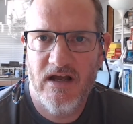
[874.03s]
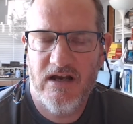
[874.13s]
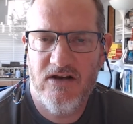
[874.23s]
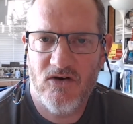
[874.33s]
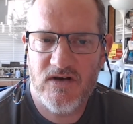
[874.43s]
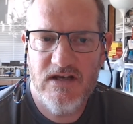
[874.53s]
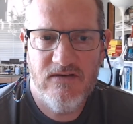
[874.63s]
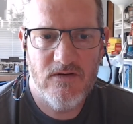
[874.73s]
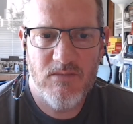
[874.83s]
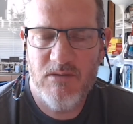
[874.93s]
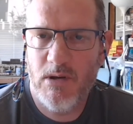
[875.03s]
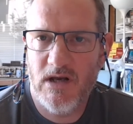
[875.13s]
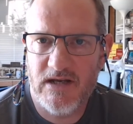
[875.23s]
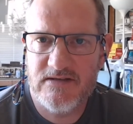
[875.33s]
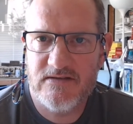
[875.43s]
and not even be
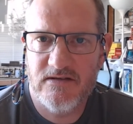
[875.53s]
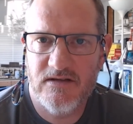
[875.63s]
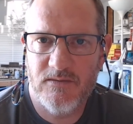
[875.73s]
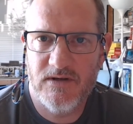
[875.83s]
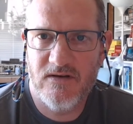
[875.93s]
polite in the way